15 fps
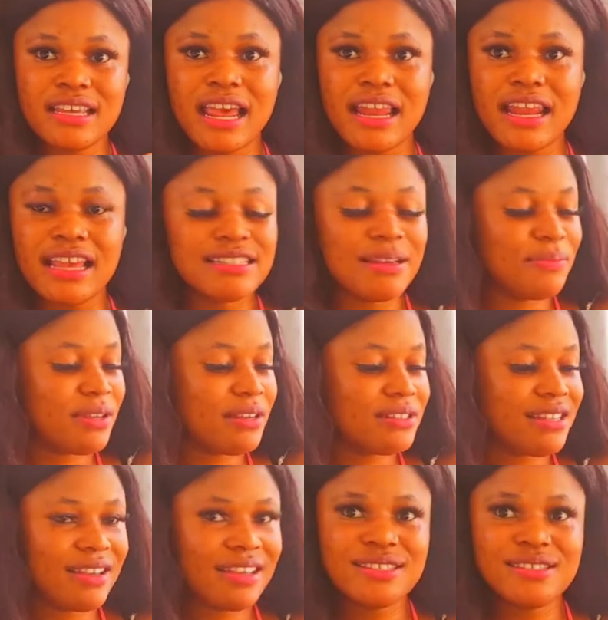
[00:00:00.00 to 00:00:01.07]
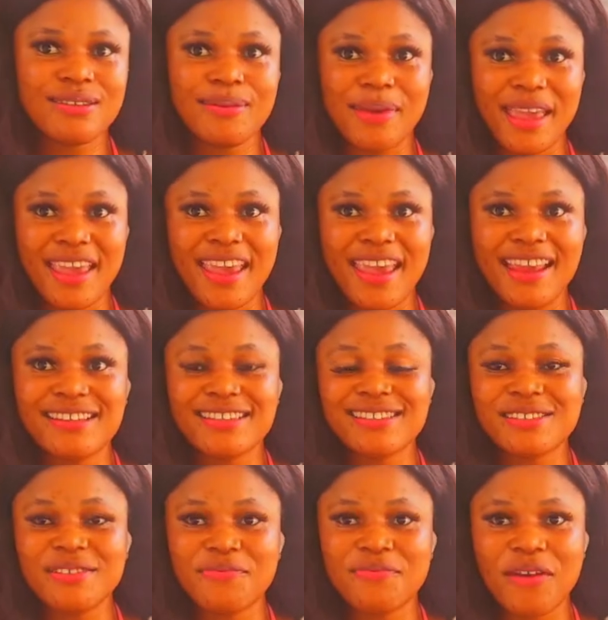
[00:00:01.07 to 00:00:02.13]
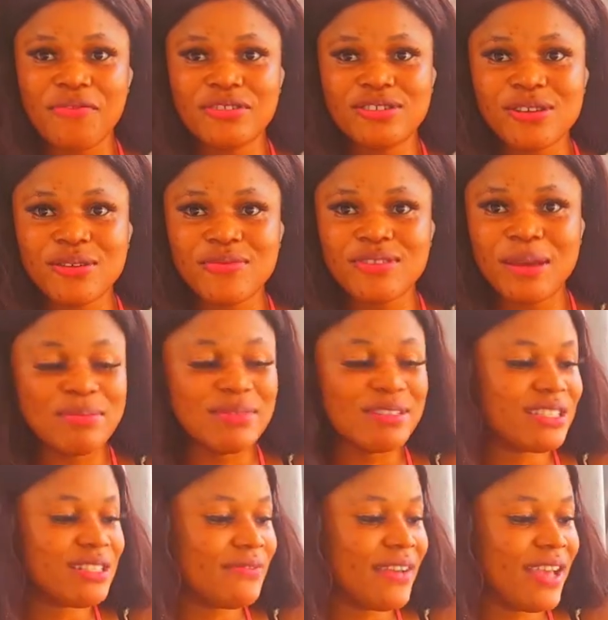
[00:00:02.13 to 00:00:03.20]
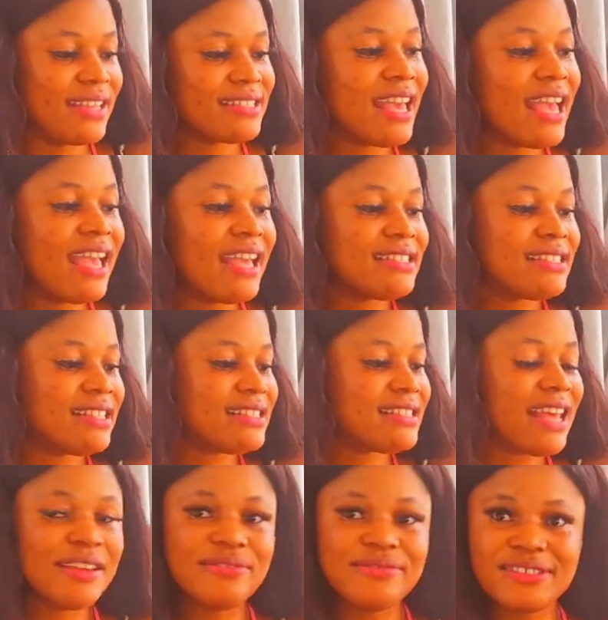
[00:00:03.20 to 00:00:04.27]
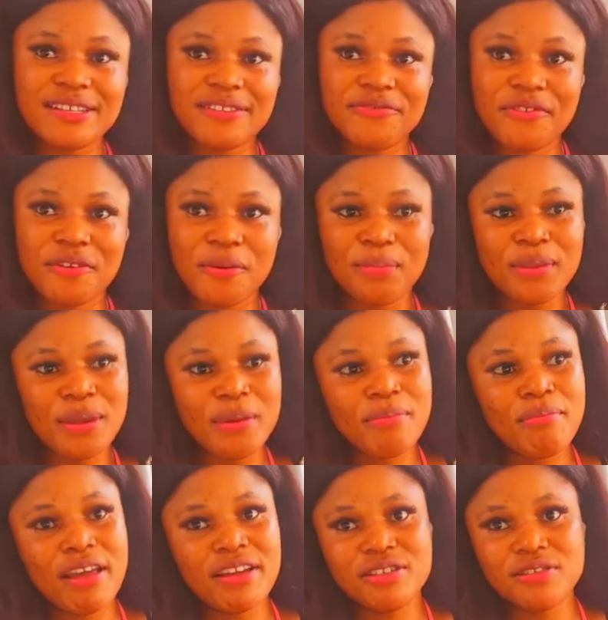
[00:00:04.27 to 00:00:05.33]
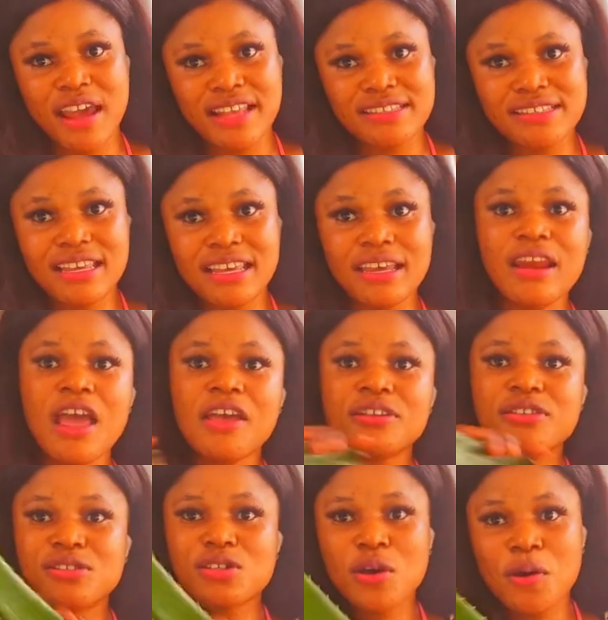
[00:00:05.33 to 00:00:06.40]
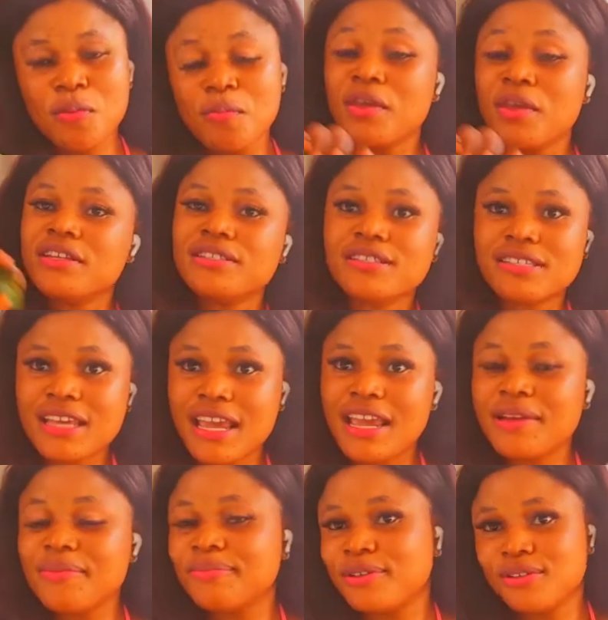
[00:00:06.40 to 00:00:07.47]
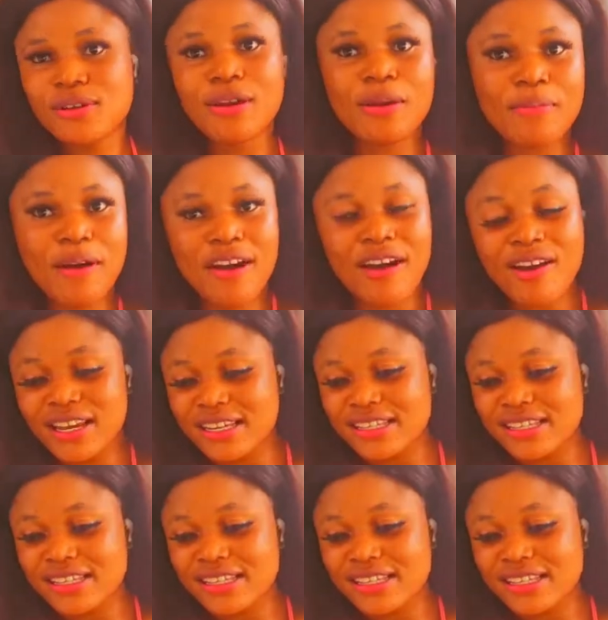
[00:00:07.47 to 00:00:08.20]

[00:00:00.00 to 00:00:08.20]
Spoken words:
and as I'm talking to you, my hand is still very soft and moisturized since I used it for my dry skin. So today is all about oily